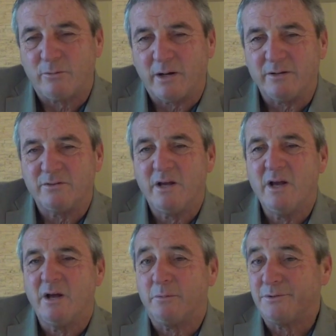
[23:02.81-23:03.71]
rights,
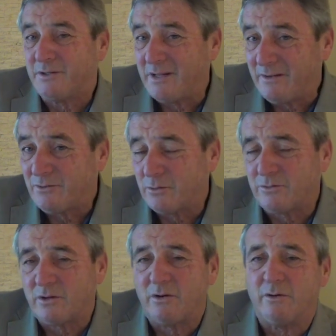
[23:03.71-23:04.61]
was against
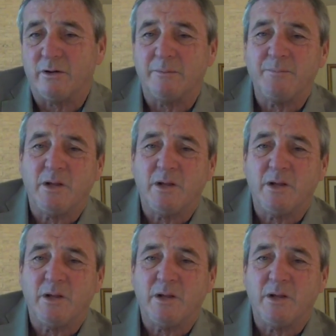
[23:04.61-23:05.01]
Social Security,